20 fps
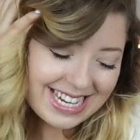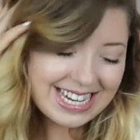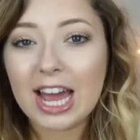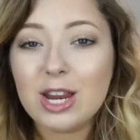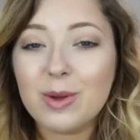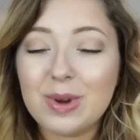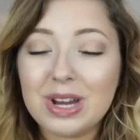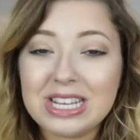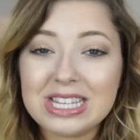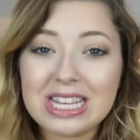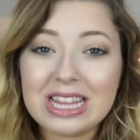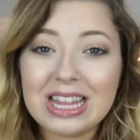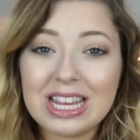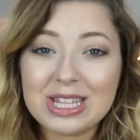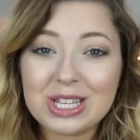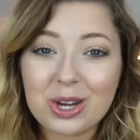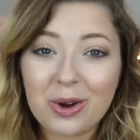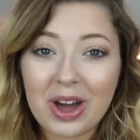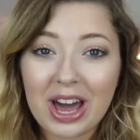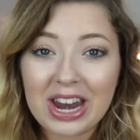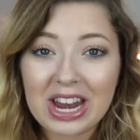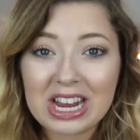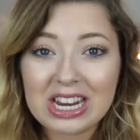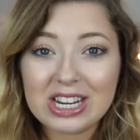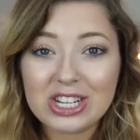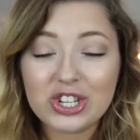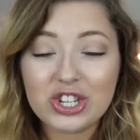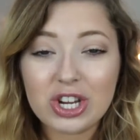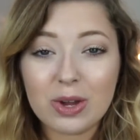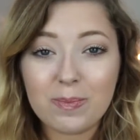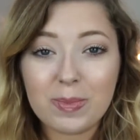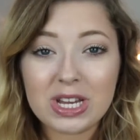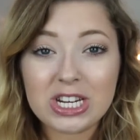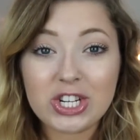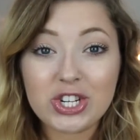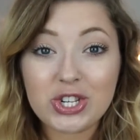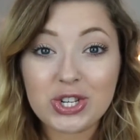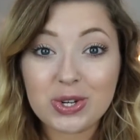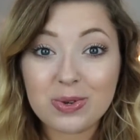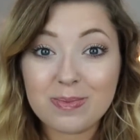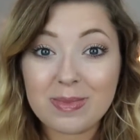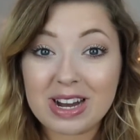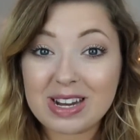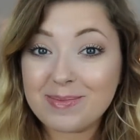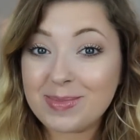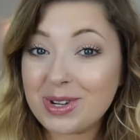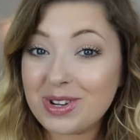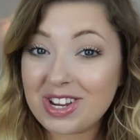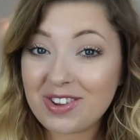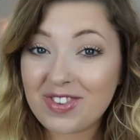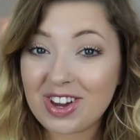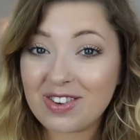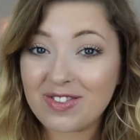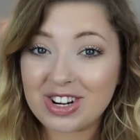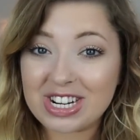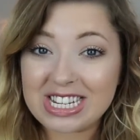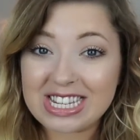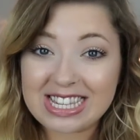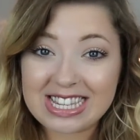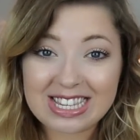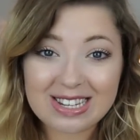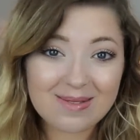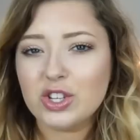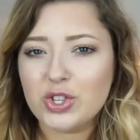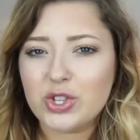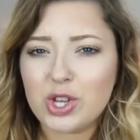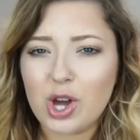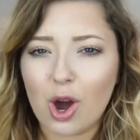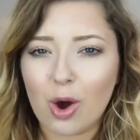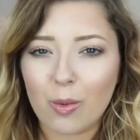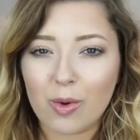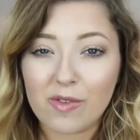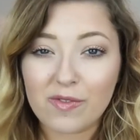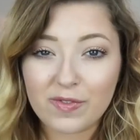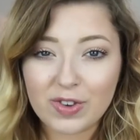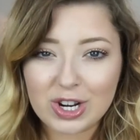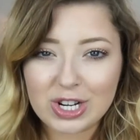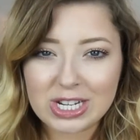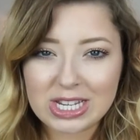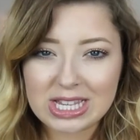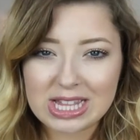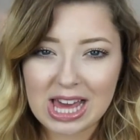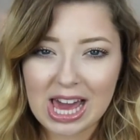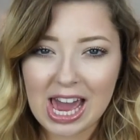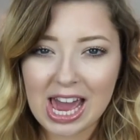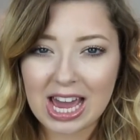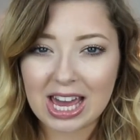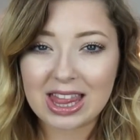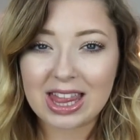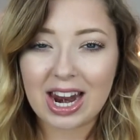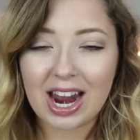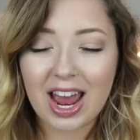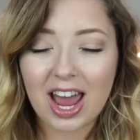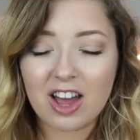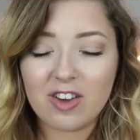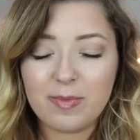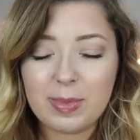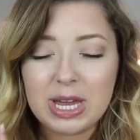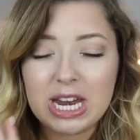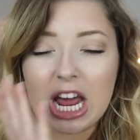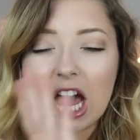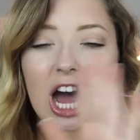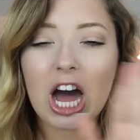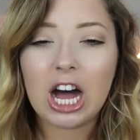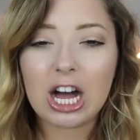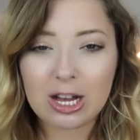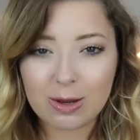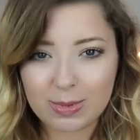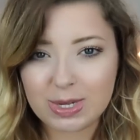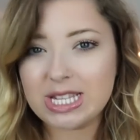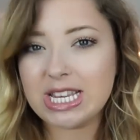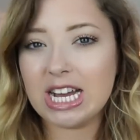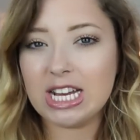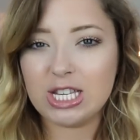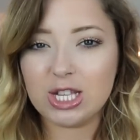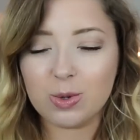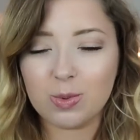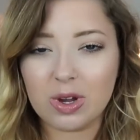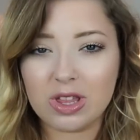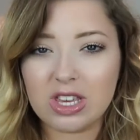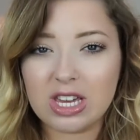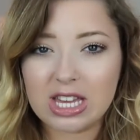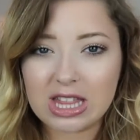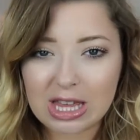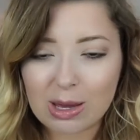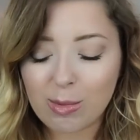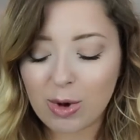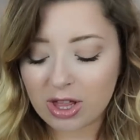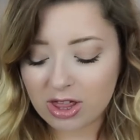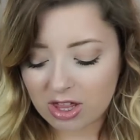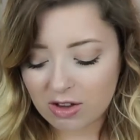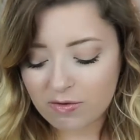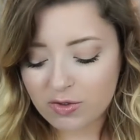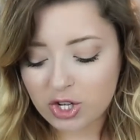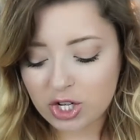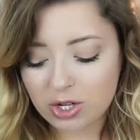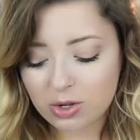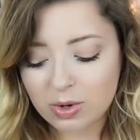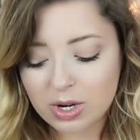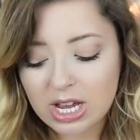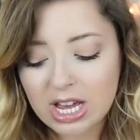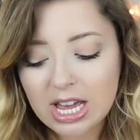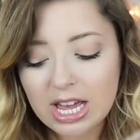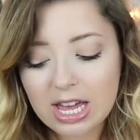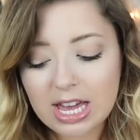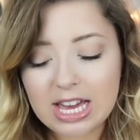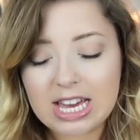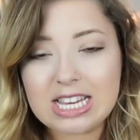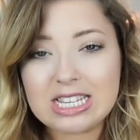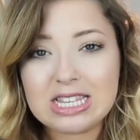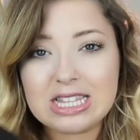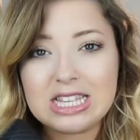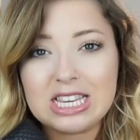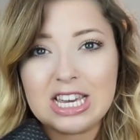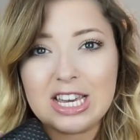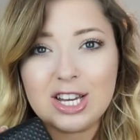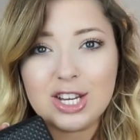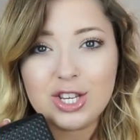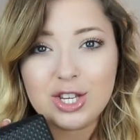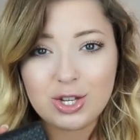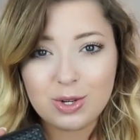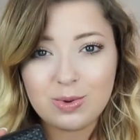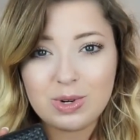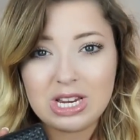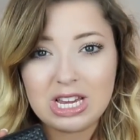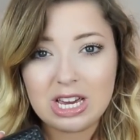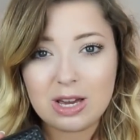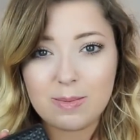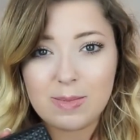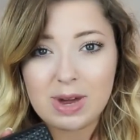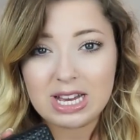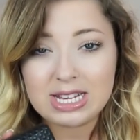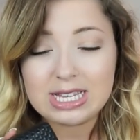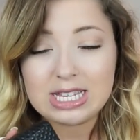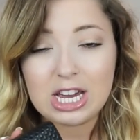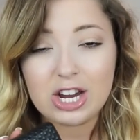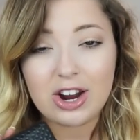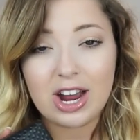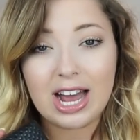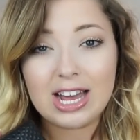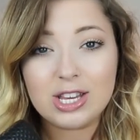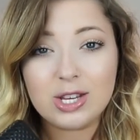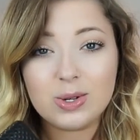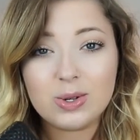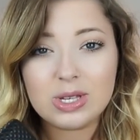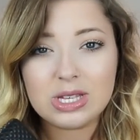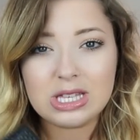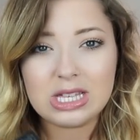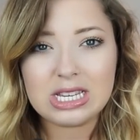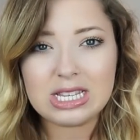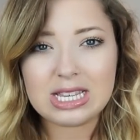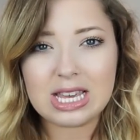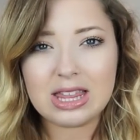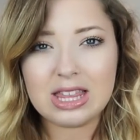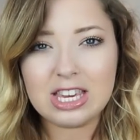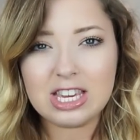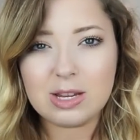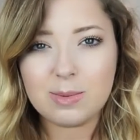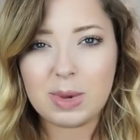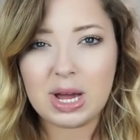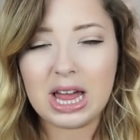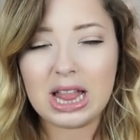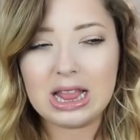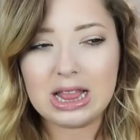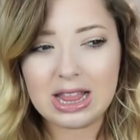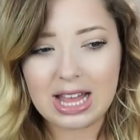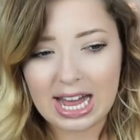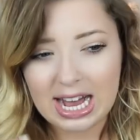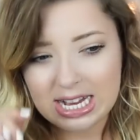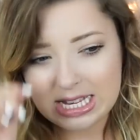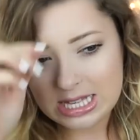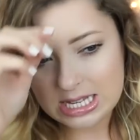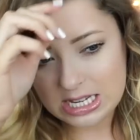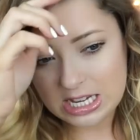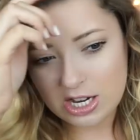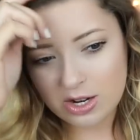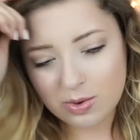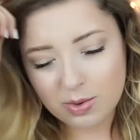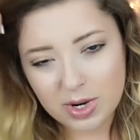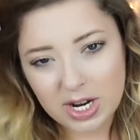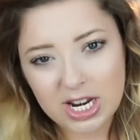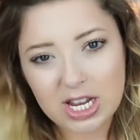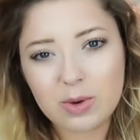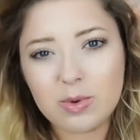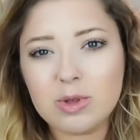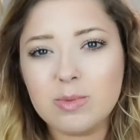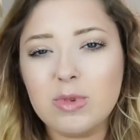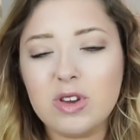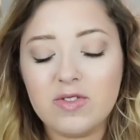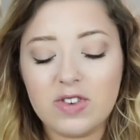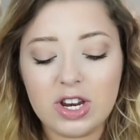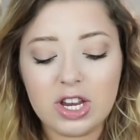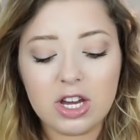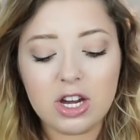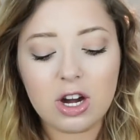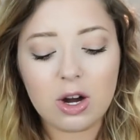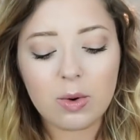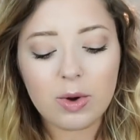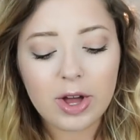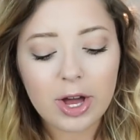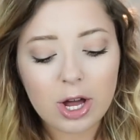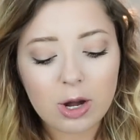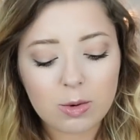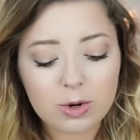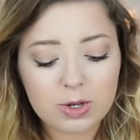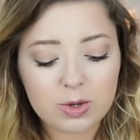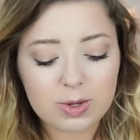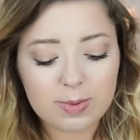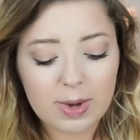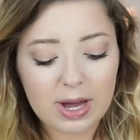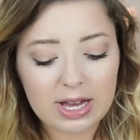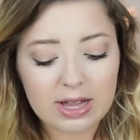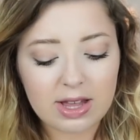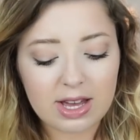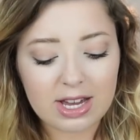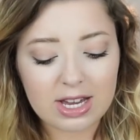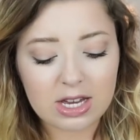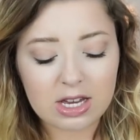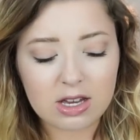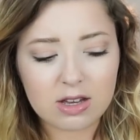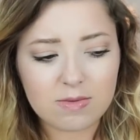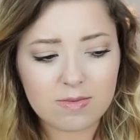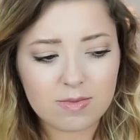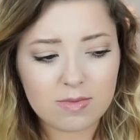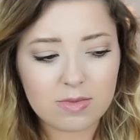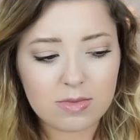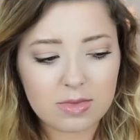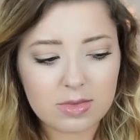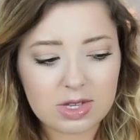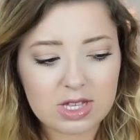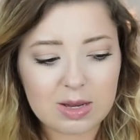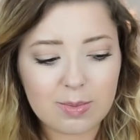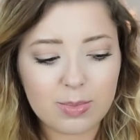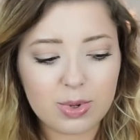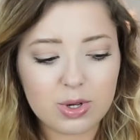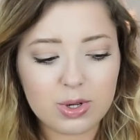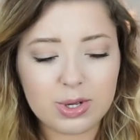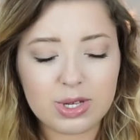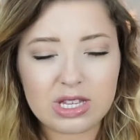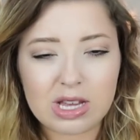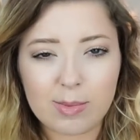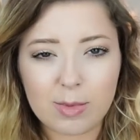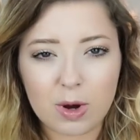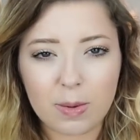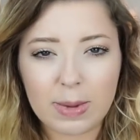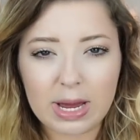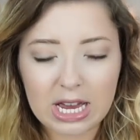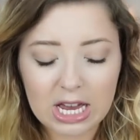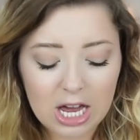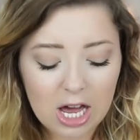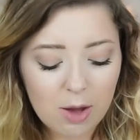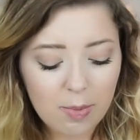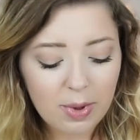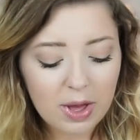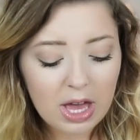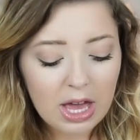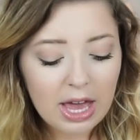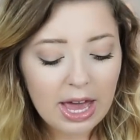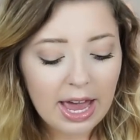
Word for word: Anyways, let's go ahead and jump into my beauty favorites. So, first thing that I have been obsessed with in the month of June is the Younique Mascara. I used this, I think, in my last Get Ready With Me video, which was my, like, simple summer makeup.